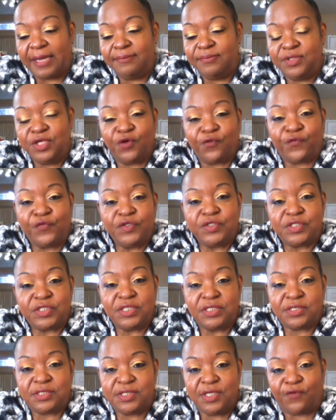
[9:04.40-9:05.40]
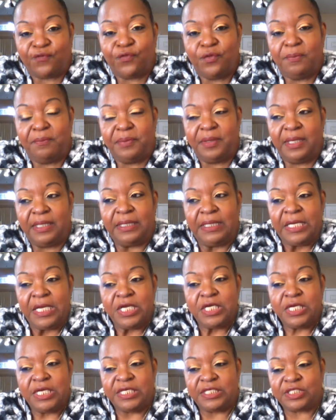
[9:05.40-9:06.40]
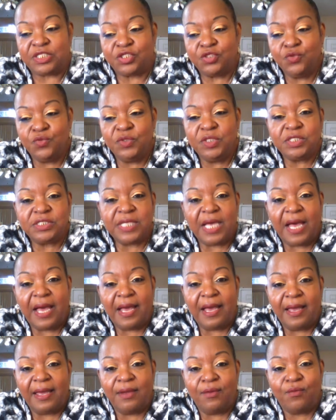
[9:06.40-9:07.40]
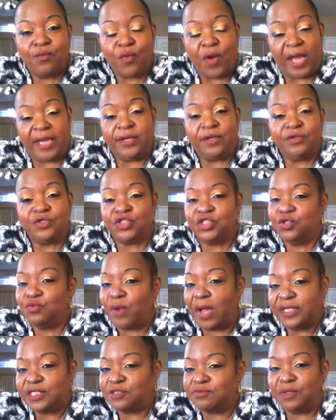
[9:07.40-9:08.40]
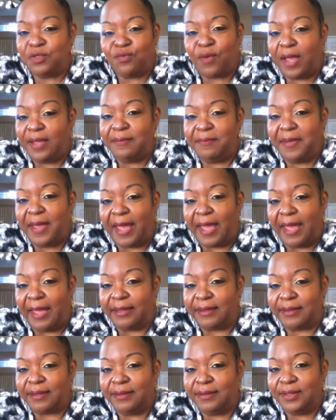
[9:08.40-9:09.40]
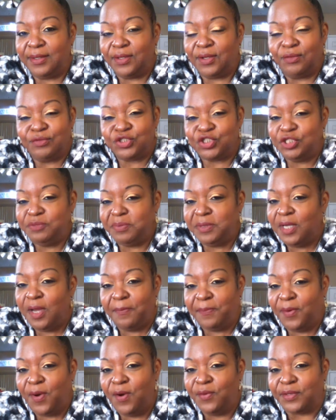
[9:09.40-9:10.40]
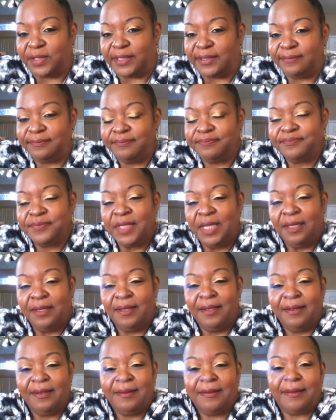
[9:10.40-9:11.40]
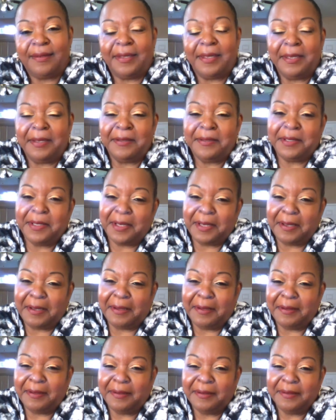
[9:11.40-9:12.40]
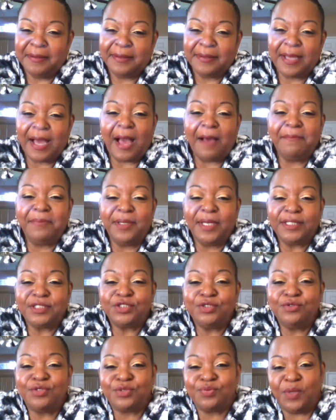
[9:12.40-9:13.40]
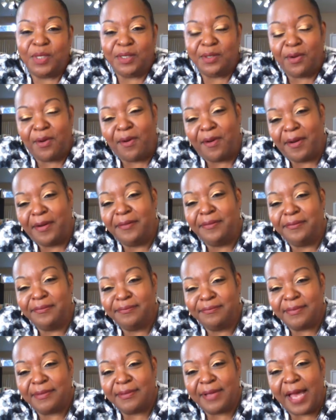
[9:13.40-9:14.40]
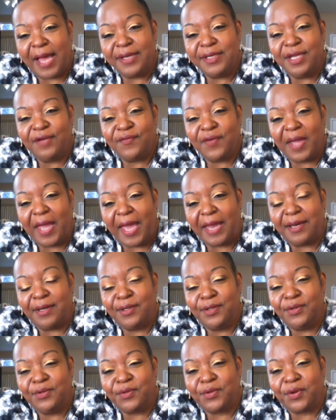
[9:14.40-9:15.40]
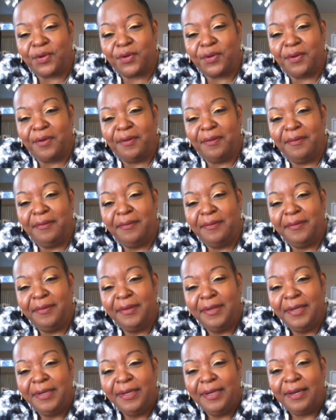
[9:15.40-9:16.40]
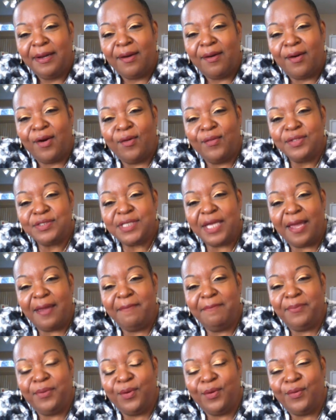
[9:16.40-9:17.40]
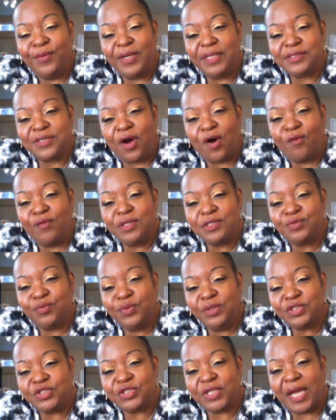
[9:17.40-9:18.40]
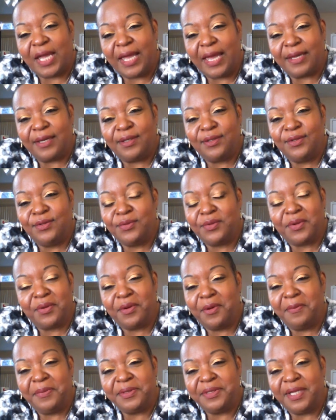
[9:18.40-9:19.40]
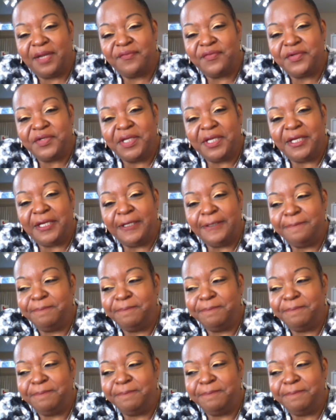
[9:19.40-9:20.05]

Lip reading: difference is different, but as soon as I write her, she writes me right back, and she be up on it. And God bless you, sweetheart. I never had a little girl. Always had boys. I always wished I had a little girl, but never did.